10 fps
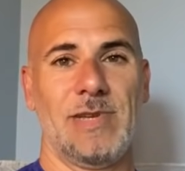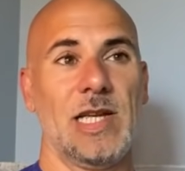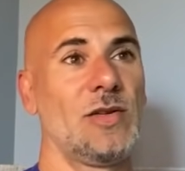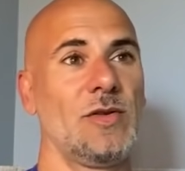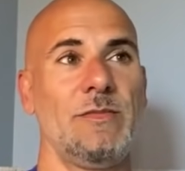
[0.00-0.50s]

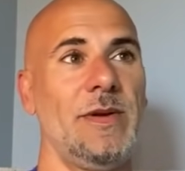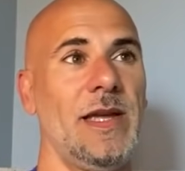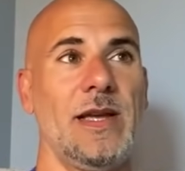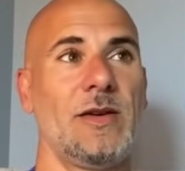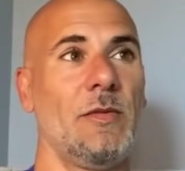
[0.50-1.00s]
it could
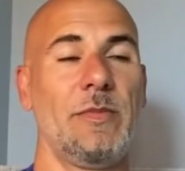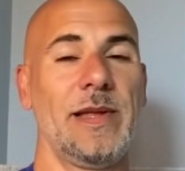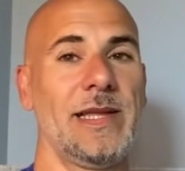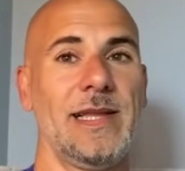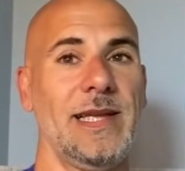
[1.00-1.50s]
be
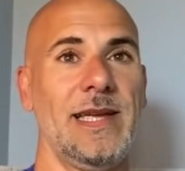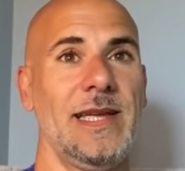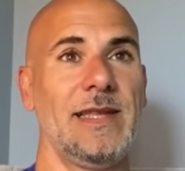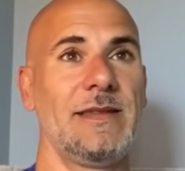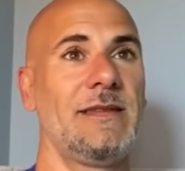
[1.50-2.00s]

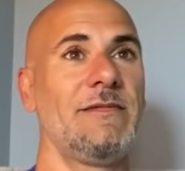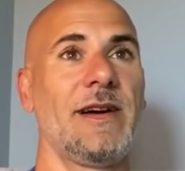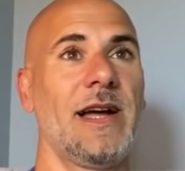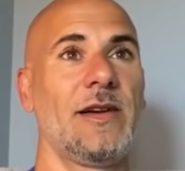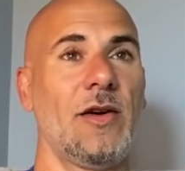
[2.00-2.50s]
completely
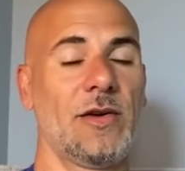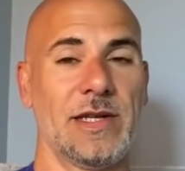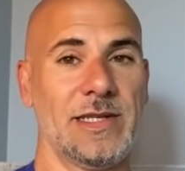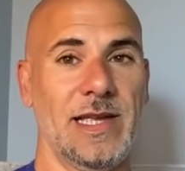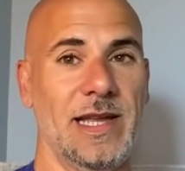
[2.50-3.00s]
divine
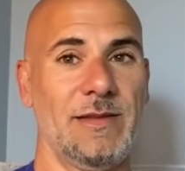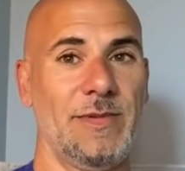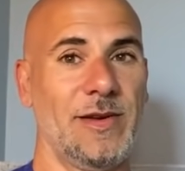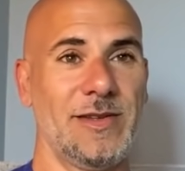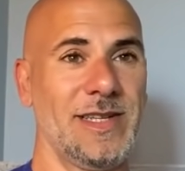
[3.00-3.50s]
orchestrated,
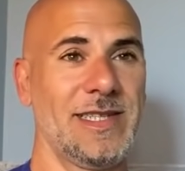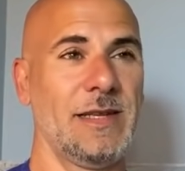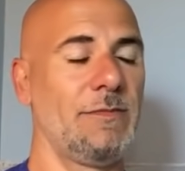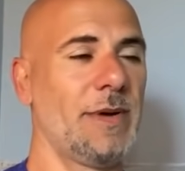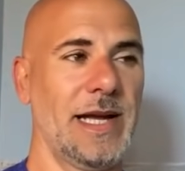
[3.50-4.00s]
because it's
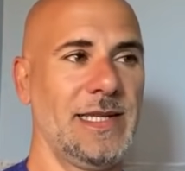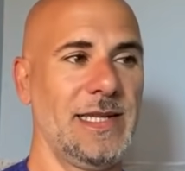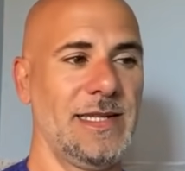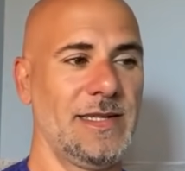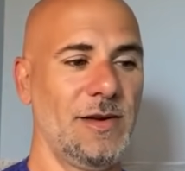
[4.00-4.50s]
in
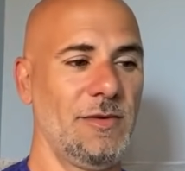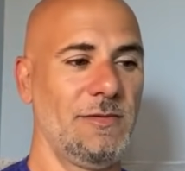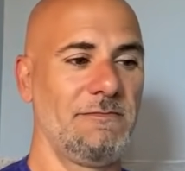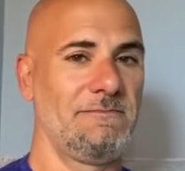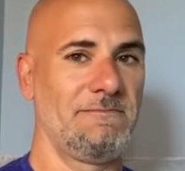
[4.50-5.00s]
Pisces. So